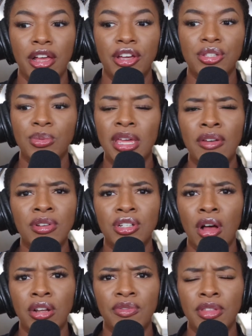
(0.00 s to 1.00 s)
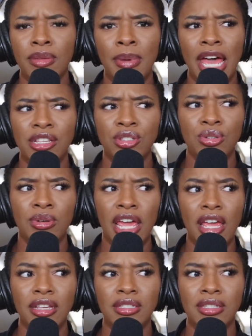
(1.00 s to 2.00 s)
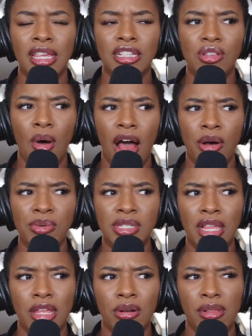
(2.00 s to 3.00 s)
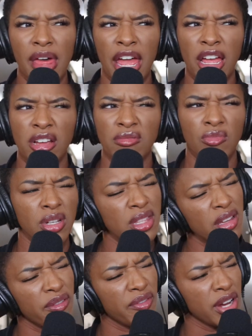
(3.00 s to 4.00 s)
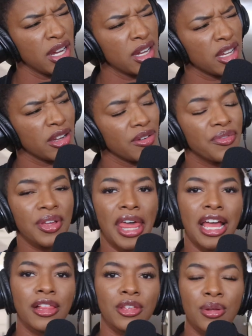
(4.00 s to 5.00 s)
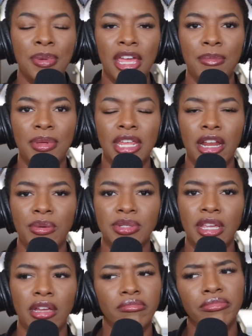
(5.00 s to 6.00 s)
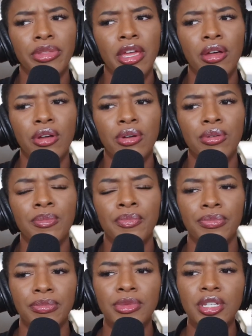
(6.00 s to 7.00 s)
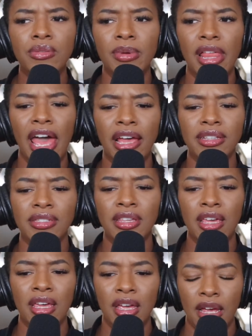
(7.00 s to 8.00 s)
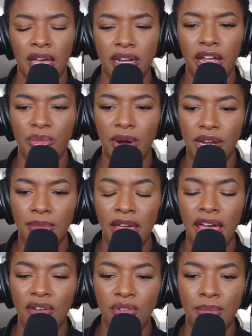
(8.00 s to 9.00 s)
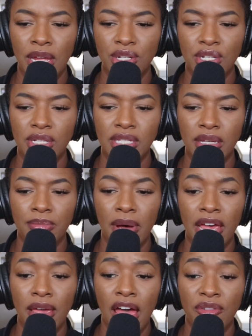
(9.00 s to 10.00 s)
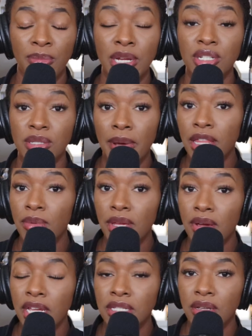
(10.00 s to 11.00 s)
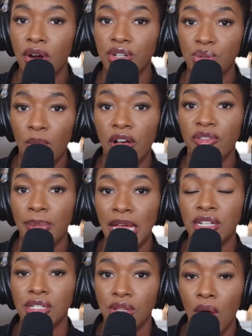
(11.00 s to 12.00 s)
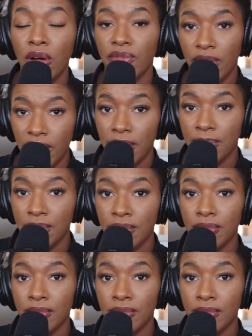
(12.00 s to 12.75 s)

Because we haven't talked for the past 2 days. So I was a little like, what the fuck, for like a little bit. But then I was like, no, just relax. And I read my affirmations. My affirmations, by the way, you guys, are 12 pages long for him.